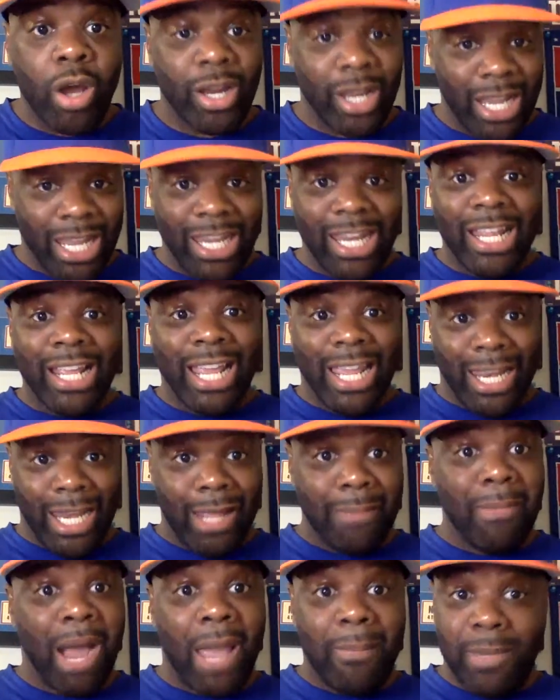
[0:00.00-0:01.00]
and
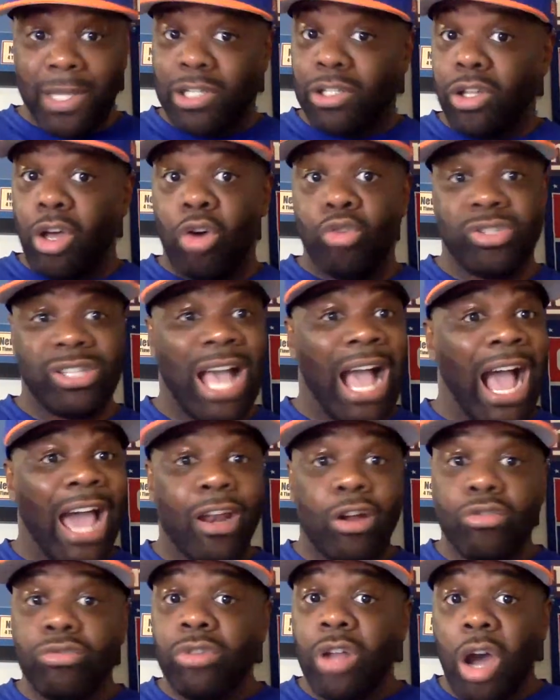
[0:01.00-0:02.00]
it might be close. I
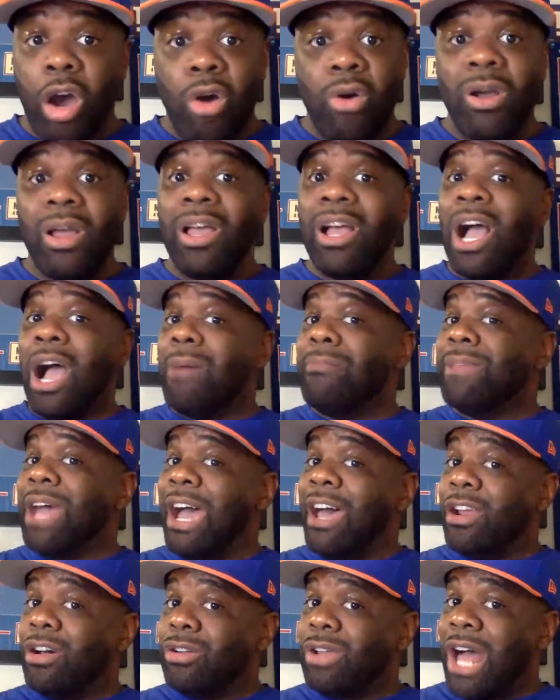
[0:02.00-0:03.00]
don't know. I'm
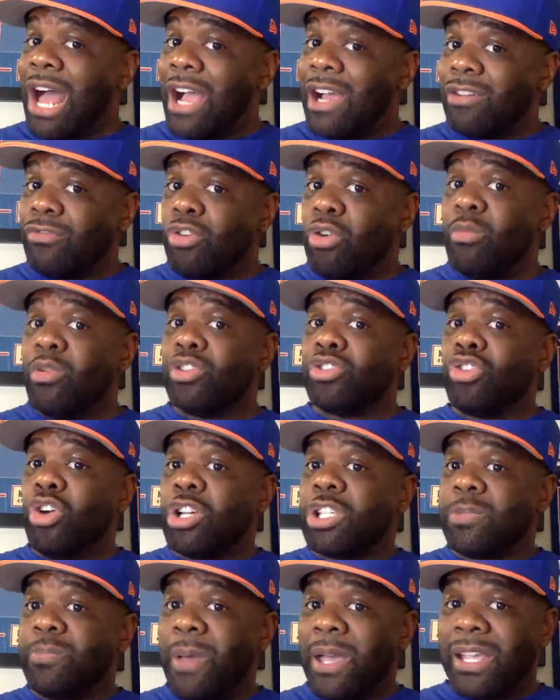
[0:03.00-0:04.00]
not in a locker room. It's all
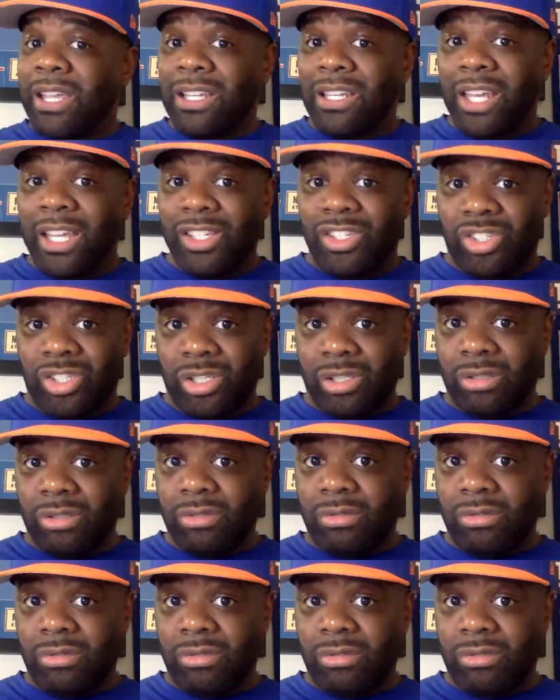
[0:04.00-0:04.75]
speculation.